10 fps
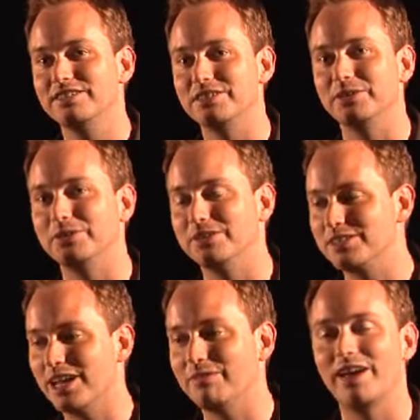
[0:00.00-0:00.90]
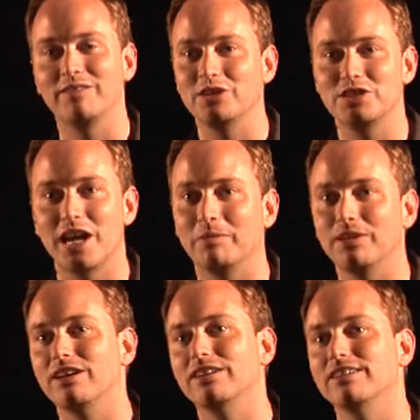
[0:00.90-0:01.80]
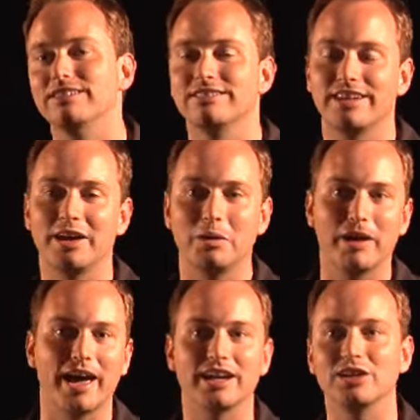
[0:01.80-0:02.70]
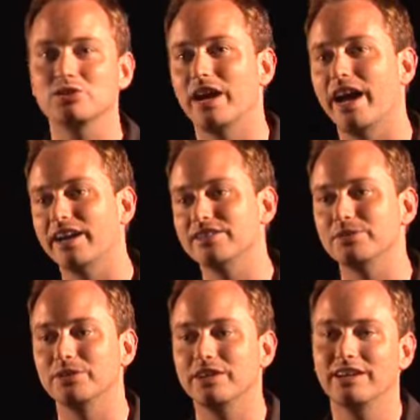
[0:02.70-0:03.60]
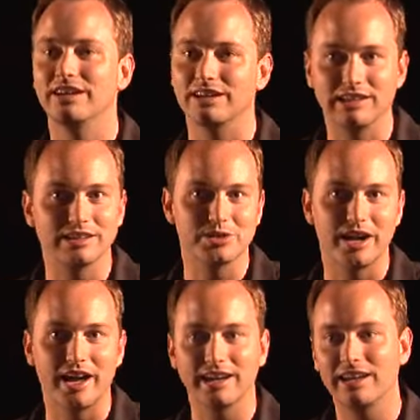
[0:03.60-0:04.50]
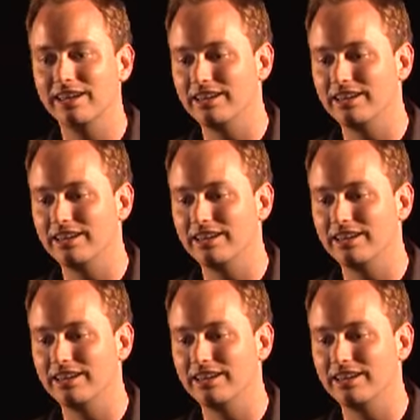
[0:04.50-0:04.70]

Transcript: So instead of having to jam along to stale backing tracks or a click track,